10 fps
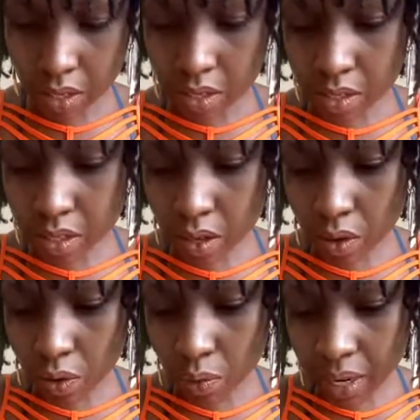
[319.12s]

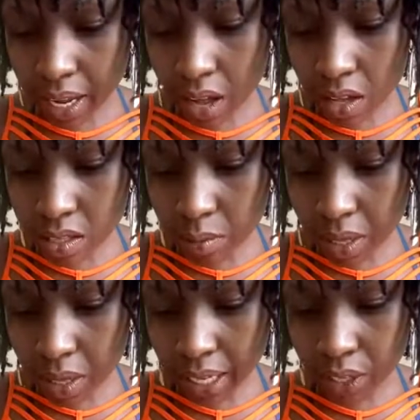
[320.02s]
So what I also
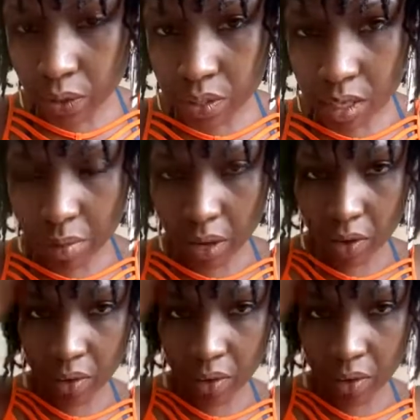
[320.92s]
like using about